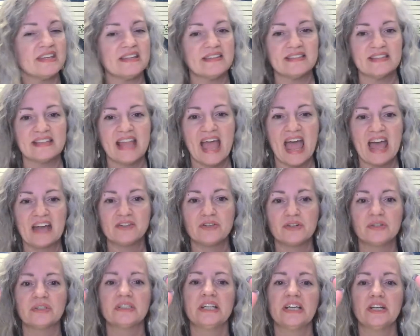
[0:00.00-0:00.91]
these
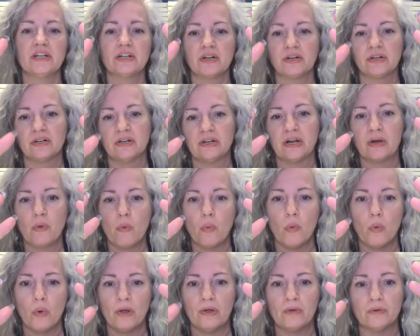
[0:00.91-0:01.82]
naturally occurring
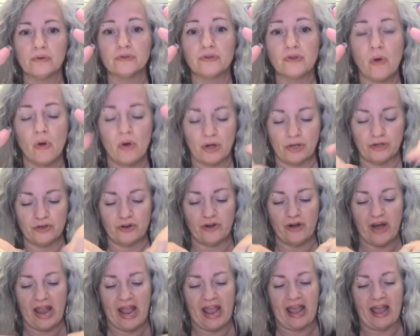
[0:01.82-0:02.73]
oils on
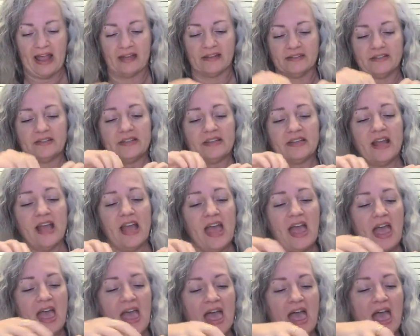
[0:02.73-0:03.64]
your hands.
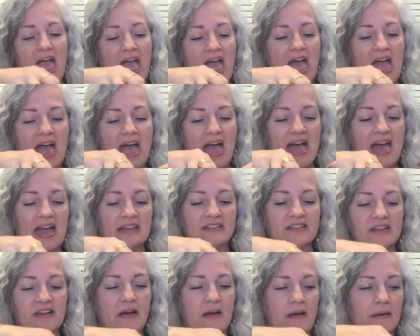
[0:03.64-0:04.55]
And
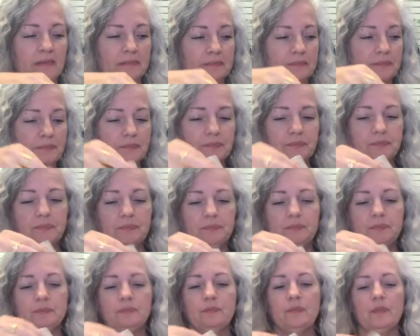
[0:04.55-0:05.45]

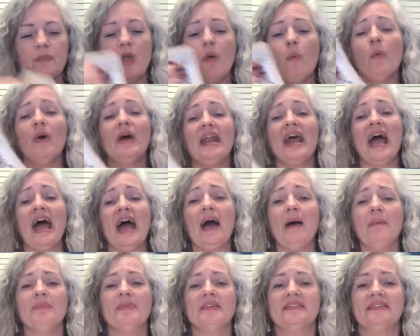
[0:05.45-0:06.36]
what
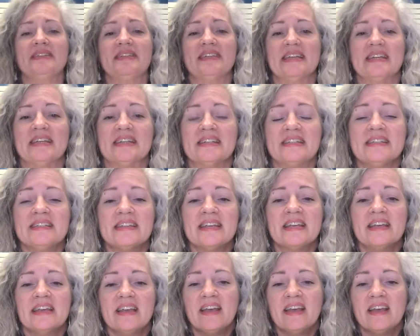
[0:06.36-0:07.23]
happens is,